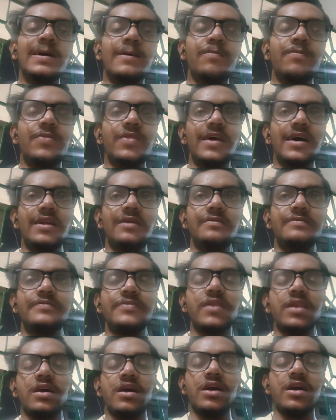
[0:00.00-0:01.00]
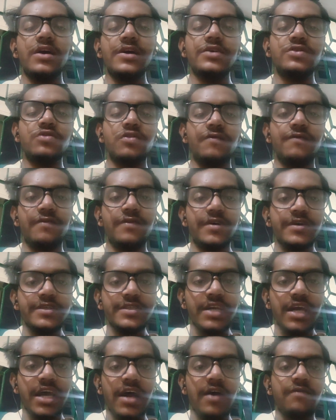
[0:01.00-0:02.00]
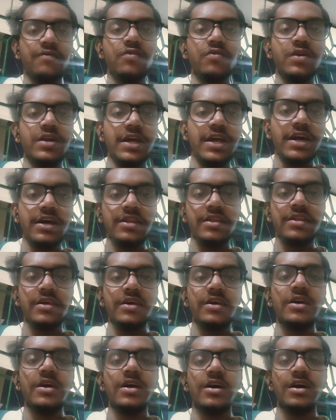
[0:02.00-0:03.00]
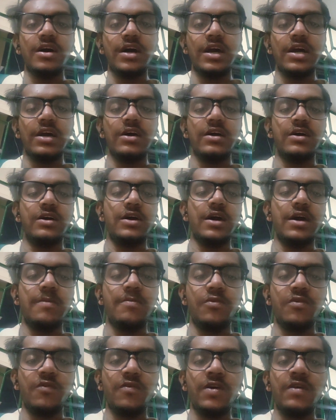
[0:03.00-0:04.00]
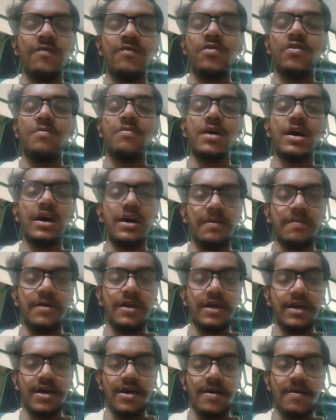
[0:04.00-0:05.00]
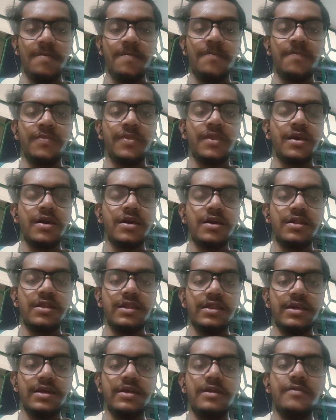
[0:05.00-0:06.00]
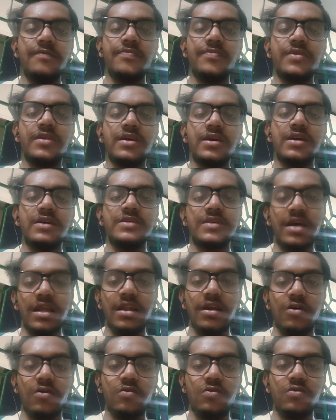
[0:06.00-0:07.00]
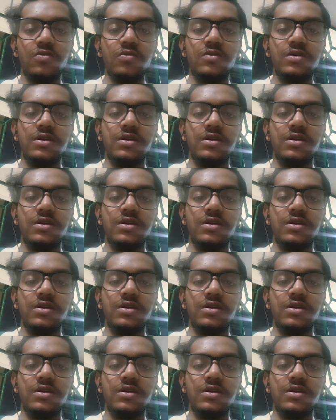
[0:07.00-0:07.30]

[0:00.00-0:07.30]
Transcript: then he should first have to take the approval from RBI. Then he is allowed to